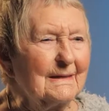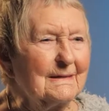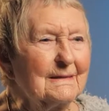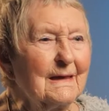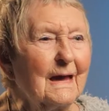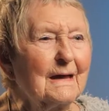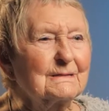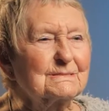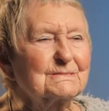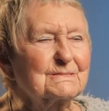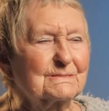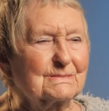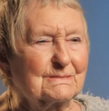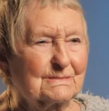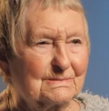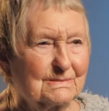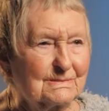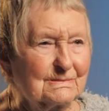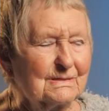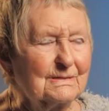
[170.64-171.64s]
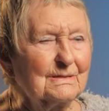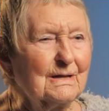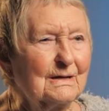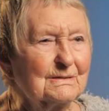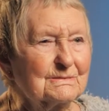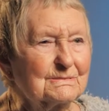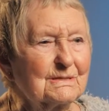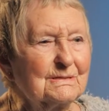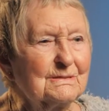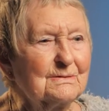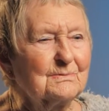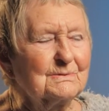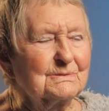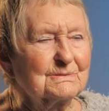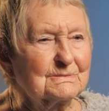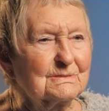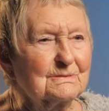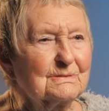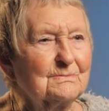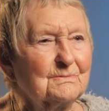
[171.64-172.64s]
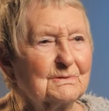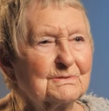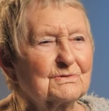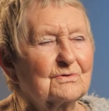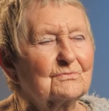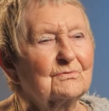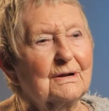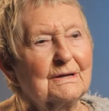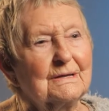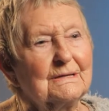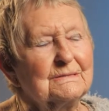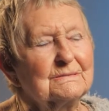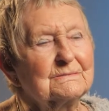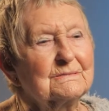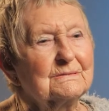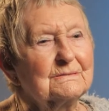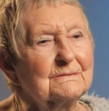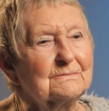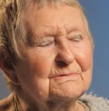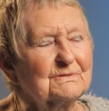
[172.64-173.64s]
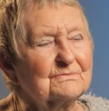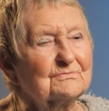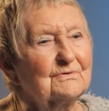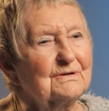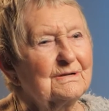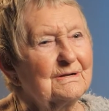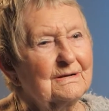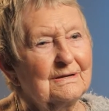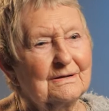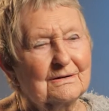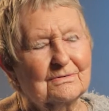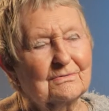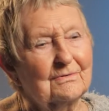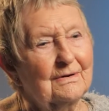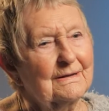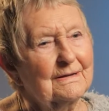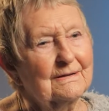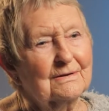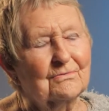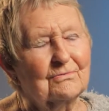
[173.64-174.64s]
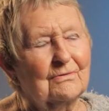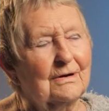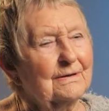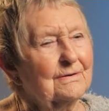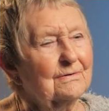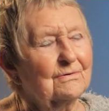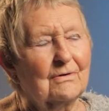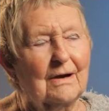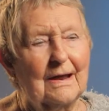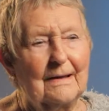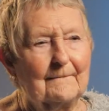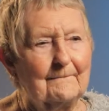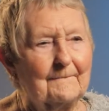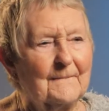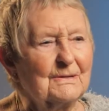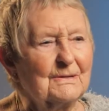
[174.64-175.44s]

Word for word: Yes, yes, he was. He was great. He was really a great great grand.